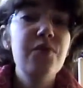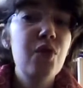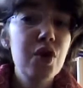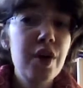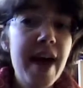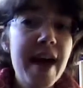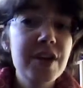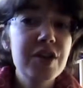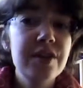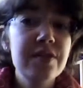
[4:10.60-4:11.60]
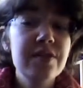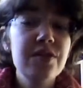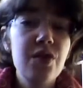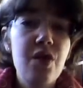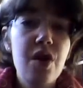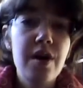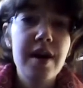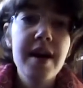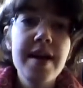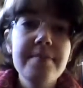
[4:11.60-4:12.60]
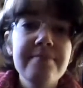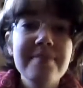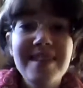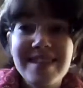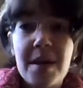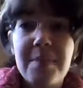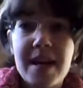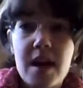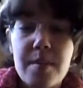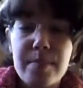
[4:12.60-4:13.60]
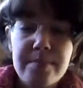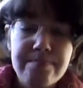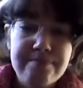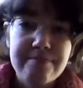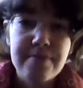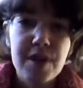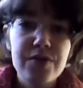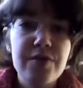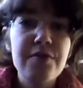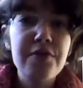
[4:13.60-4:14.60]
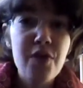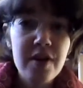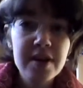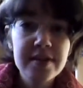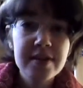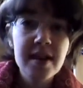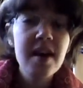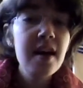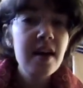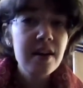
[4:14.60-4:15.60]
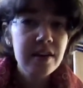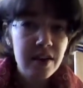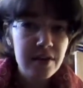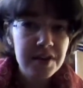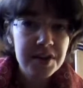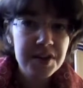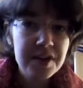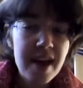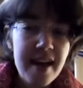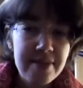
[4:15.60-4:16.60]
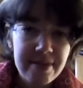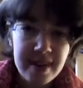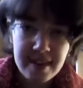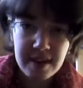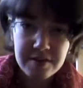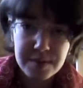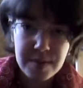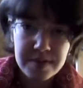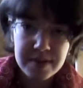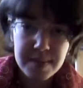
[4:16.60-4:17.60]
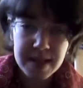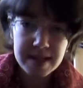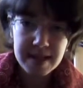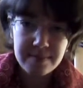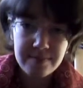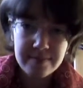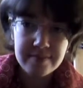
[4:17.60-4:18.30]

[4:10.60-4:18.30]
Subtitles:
for your actions or stepping up. So force, courage, and taking responsibility.